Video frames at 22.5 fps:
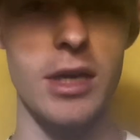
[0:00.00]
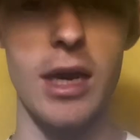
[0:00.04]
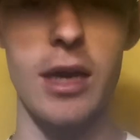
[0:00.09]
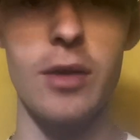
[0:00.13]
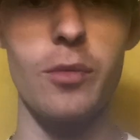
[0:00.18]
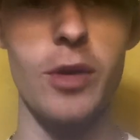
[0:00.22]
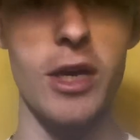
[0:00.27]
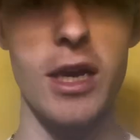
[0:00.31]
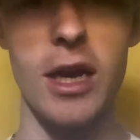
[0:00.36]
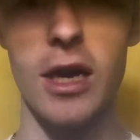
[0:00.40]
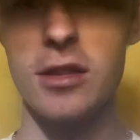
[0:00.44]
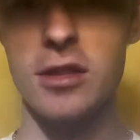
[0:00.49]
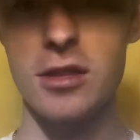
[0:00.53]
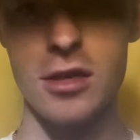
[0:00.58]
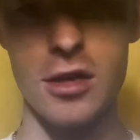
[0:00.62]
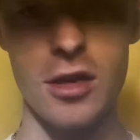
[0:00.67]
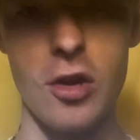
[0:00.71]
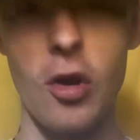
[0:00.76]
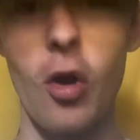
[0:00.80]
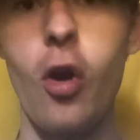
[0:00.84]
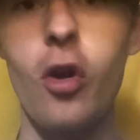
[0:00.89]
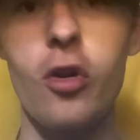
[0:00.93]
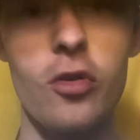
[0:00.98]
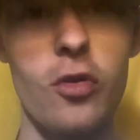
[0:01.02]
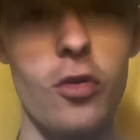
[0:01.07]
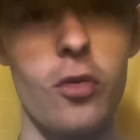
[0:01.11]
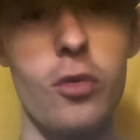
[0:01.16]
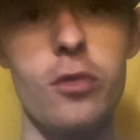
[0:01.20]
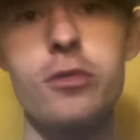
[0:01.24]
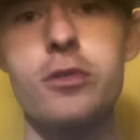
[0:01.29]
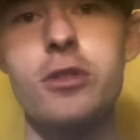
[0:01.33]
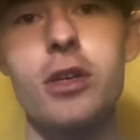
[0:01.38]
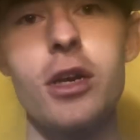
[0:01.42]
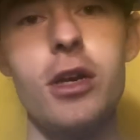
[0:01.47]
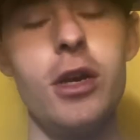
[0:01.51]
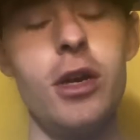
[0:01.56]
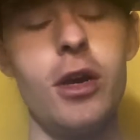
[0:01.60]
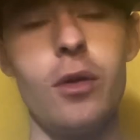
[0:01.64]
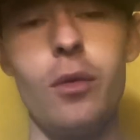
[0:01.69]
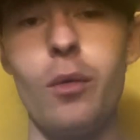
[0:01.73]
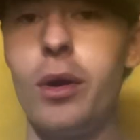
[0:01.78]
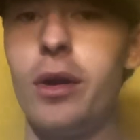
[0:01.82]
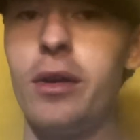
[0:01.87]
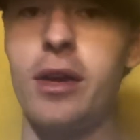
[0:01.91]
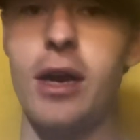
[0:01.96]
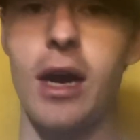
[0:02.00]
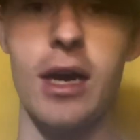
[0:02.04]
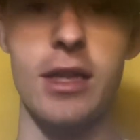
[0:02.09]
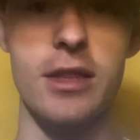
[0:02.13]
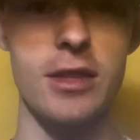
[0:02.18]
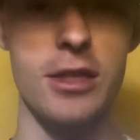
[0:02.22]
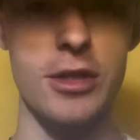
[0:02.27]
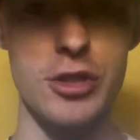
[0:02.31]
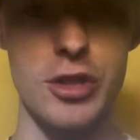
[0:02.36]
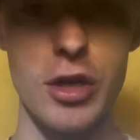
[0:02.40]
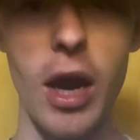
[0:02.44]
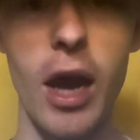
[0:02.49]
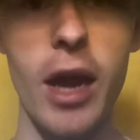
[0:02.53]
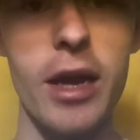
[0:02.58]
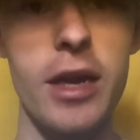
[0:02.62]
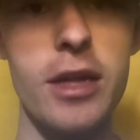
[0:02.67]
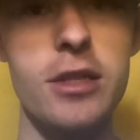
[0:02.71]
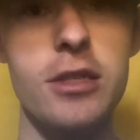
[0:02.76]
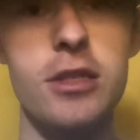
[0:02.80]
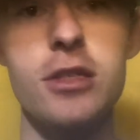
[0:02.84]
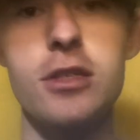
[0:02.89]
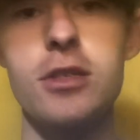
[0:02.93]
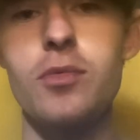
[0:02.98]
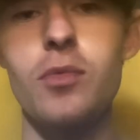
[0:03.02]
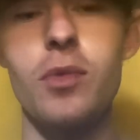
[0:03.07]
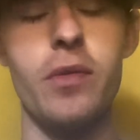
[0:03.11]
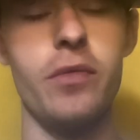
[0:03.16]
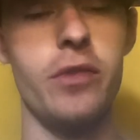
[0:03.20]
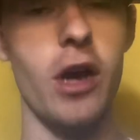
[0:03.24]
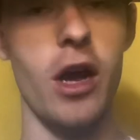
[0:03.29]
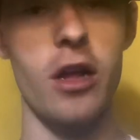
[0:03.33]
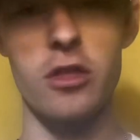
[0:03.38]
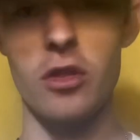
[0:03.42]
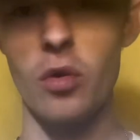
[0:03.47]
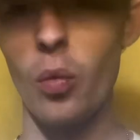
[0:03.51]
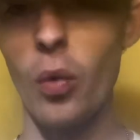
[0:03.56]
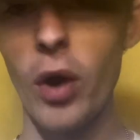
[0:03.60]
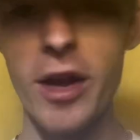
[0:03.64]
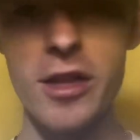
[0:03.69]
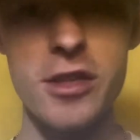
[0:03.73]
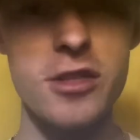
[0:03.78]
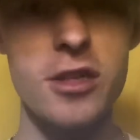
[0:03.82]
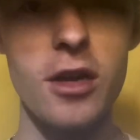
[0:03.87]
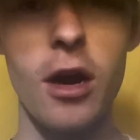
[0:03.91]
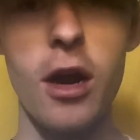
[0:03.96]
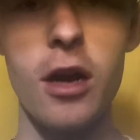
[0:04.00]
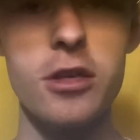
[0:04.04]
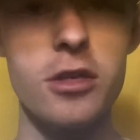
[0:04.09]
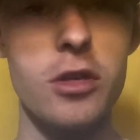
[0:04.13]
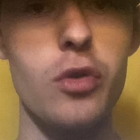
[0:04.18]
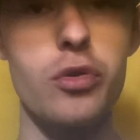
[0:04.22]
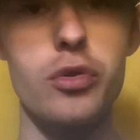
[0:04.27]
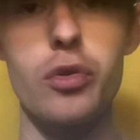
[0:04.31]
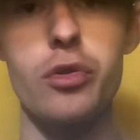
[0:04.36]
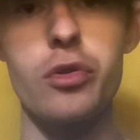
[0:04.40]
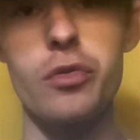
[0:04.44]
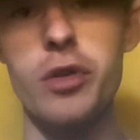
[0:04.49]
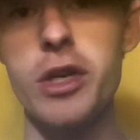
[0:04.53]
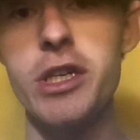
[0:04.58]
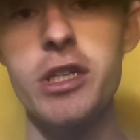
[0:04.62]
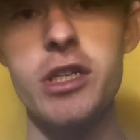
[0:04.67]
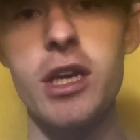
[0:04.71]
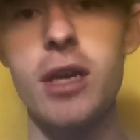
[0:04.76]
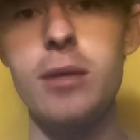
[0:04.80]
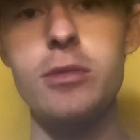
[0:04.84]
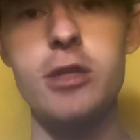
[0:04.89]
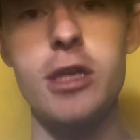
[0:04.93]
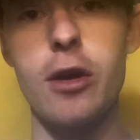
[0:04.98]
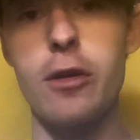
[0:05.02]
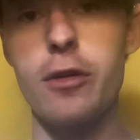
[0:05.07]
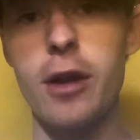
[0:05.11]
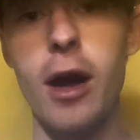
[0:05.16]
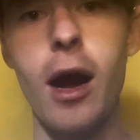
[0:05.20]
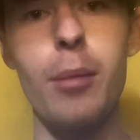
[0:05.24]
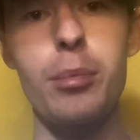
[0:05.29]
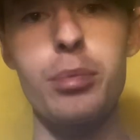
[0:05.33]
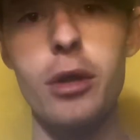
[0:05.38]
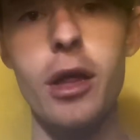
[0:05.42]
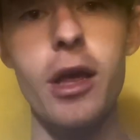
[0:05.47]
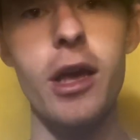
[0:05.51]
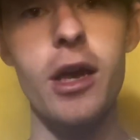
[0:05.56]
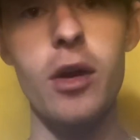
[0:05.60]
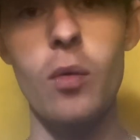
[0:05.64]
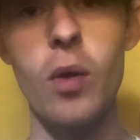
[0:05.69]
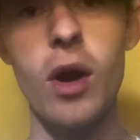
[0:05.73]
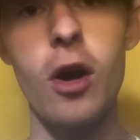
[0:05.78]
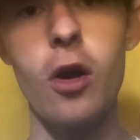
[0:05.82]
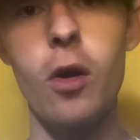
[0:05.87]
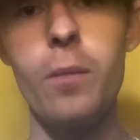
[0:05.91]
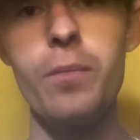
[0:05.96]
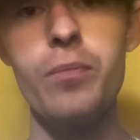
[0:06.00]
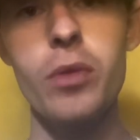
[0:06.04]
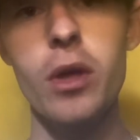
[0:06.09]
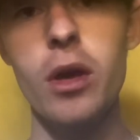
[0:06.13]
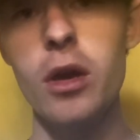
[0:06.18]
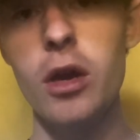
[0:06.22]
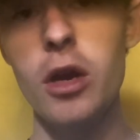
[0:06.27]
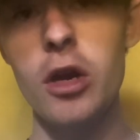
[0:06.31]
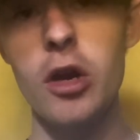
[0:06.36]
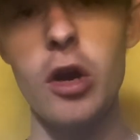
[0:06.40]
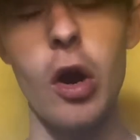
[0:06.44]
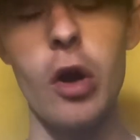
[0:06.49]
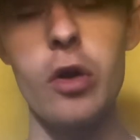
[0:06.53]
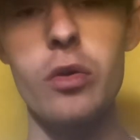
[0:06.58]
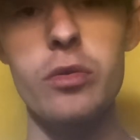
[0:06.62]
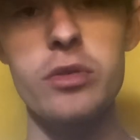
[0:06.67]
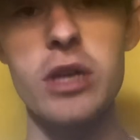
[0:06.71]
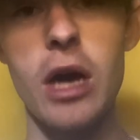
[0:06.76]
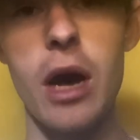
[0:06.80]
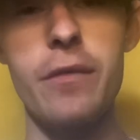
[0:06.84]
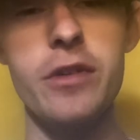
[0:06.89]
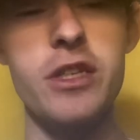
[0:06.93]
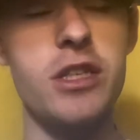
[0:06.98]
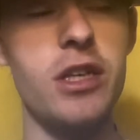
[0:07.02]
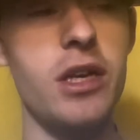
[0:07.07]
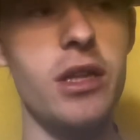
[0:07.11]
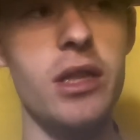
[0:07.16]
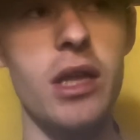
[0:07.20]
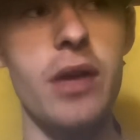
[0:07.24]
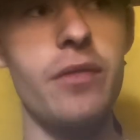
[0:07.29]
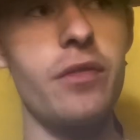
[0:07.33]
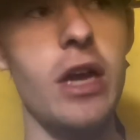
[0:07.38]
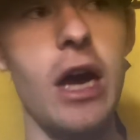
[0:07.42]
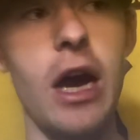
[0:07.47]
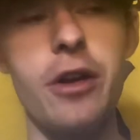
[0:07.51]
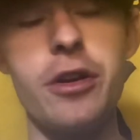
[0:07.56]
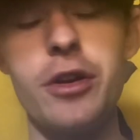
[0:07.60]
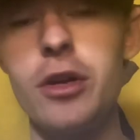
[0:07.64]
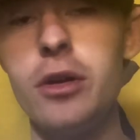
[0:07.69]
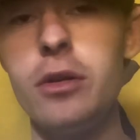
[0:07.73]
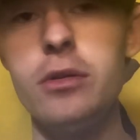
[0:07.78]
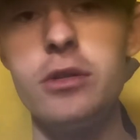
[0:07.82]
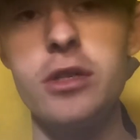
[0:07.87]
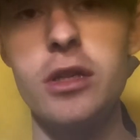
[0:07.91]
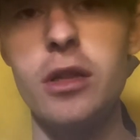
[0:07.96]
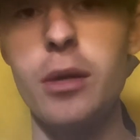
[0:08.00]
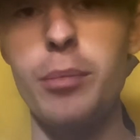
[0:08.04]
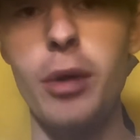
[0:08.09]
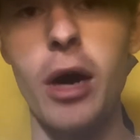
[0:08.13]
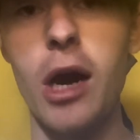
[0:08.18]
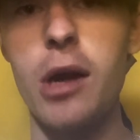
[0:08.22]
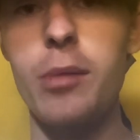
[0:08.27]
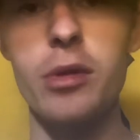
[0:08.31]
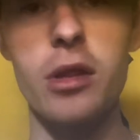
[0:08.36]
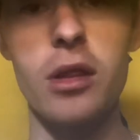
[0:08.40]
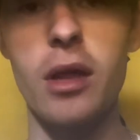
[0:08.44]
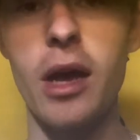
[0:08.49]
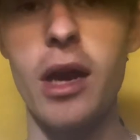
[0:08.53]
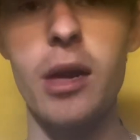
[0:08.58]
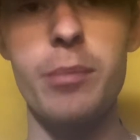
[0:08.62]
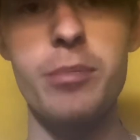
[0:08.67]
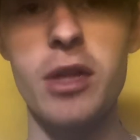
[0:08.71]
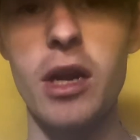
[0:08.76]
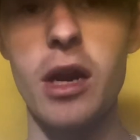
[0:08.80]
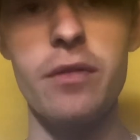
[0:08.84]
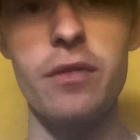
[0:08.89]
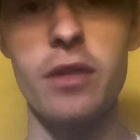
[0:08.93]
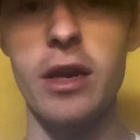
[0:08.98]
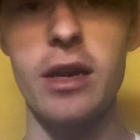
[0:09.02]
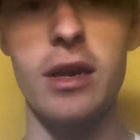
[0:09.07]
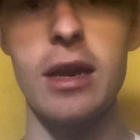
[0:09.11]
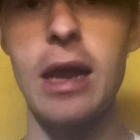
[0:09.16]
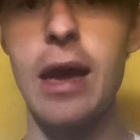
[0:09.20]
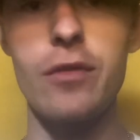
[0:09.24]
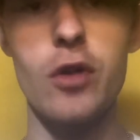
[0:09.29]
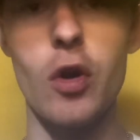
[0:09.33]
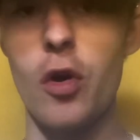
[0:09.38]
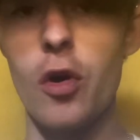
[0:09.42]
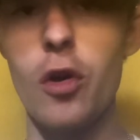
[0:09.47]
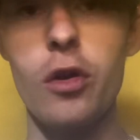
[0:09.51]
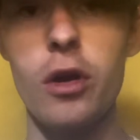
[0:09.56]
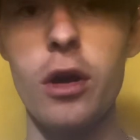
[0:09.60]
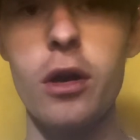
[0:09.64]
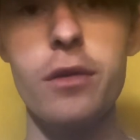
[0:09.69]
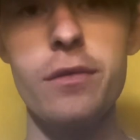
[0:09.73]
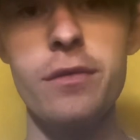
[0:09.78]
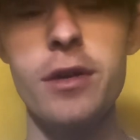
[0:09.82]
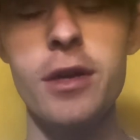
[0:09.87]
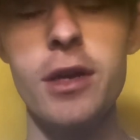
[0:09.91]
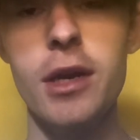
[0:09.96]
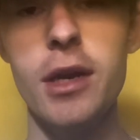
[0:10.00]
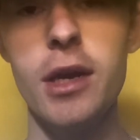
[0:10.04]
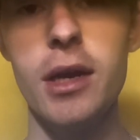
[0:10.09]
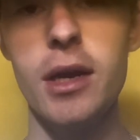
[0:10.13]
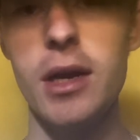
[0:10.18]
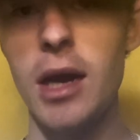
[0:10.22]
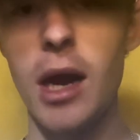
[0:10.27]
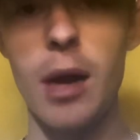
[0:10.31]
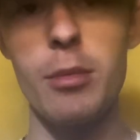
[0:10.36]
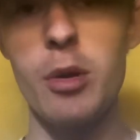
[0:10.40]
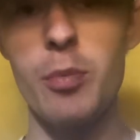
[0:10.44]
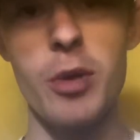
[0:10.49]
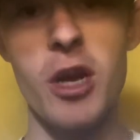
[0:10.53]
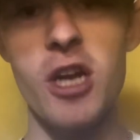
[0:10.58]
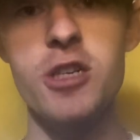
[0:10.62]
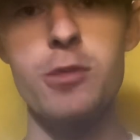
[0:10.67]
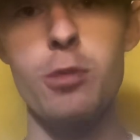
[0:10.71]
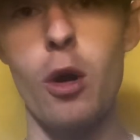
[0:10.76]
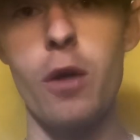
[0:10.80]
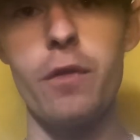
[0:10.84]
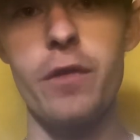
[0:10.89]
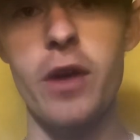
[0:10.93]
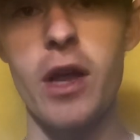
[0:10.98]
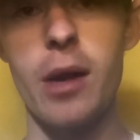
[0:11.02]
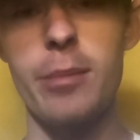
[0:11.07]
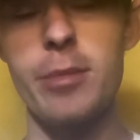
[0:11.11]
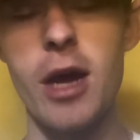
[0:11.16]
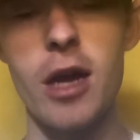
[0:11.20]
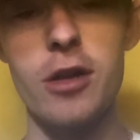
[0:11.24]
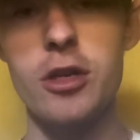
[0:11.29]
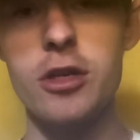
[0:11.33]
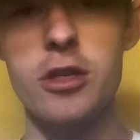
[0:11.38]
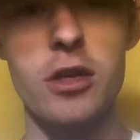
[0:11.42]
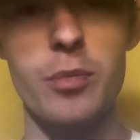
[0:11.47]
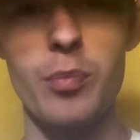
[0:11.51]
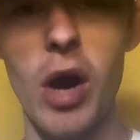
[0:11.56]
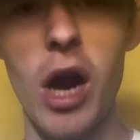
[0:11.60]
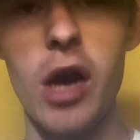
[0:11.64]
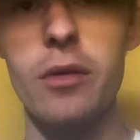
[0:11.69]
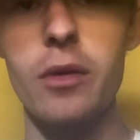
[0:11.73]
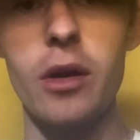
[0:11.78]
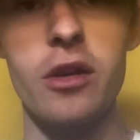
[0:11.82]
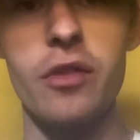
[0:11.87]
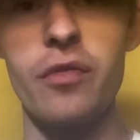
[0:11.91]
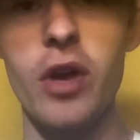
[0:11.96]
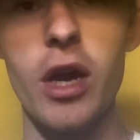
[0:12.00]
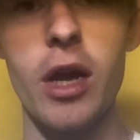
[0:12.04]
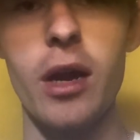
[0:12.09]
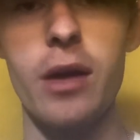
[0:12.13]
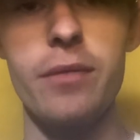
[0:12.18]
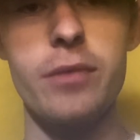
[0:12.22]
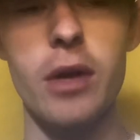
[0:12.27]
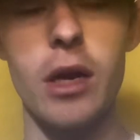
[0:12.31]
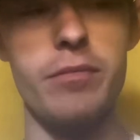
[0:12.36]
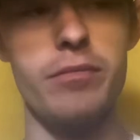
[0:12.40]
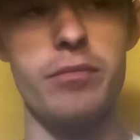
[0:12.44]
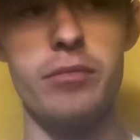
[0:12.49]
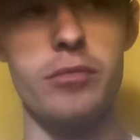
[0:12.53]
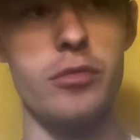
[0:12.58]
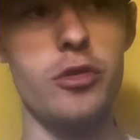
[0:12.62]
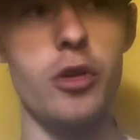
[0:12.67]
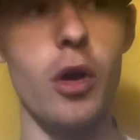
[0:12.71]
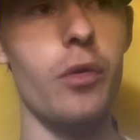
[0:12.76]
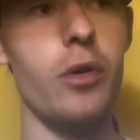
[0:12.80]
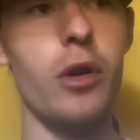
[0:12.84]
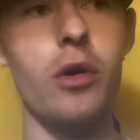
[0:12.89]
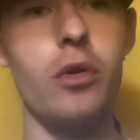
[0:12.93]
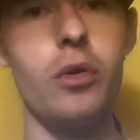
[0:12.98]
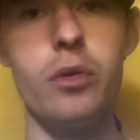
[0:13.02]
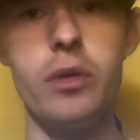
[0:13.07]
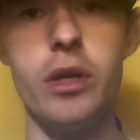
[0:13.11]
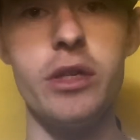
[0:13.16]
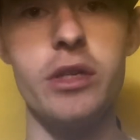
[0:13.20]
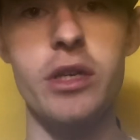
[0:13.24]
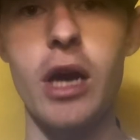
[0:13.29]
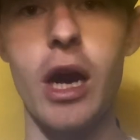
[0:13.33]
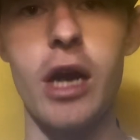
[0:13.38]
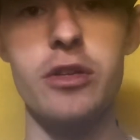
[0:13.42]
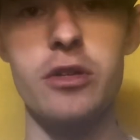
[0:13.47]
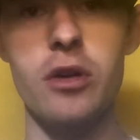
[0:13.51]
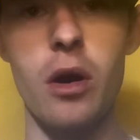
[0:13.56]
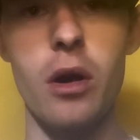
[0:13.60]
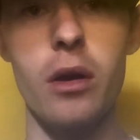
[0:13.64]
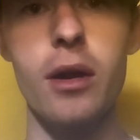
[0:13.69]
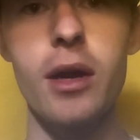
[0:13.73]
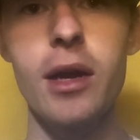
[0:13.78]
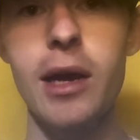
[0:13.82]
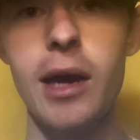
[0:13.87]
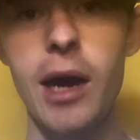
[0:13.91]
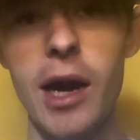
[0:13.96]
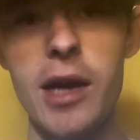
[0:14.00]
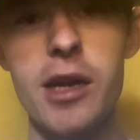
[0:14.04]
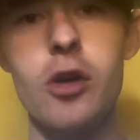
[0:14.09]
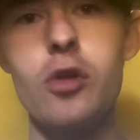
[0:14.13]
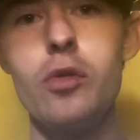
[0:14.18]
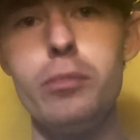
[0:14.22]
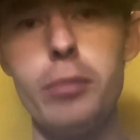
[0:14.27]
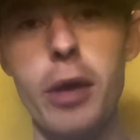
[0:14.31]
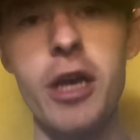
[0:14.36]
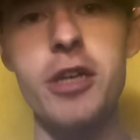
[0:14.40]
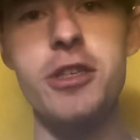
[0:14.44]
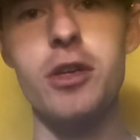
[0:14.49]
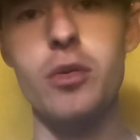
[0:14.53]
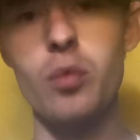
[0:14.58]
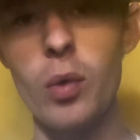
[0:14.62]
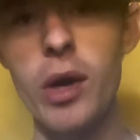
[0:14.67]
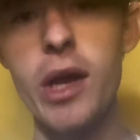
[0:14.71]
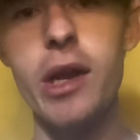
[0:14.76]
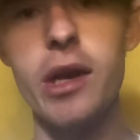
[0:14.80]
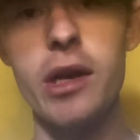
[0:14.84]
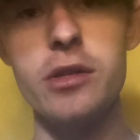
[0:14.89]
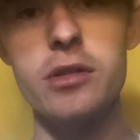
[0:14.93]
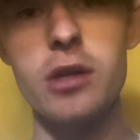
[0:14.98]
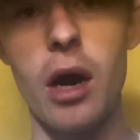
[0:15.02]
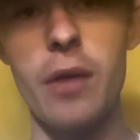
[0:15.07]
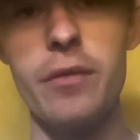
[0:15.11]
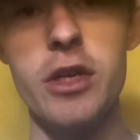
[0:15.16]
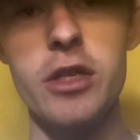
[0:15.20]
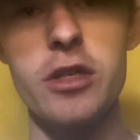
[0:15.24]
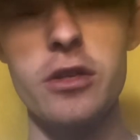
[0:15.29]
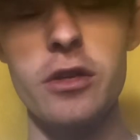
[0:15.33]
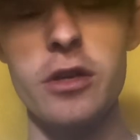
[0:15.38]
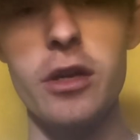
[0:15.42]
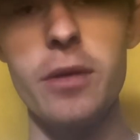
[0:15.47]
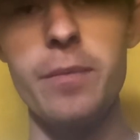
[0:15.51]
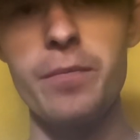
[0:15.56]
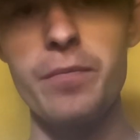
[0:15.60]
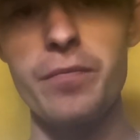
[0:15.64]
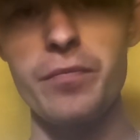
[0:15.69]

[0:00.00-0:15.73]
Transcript: we got the Cardinals, we got the Giants, we've got the White Sox. Those are three teams that are not playing well. Cardinals, obviously, they've got dudes in the bottom of the lineup that I've like never heard of. And I'm a baseball fan. I'm not just a Padres fan. I don't know who these guys are. I know who Mason Wynn is, obviously,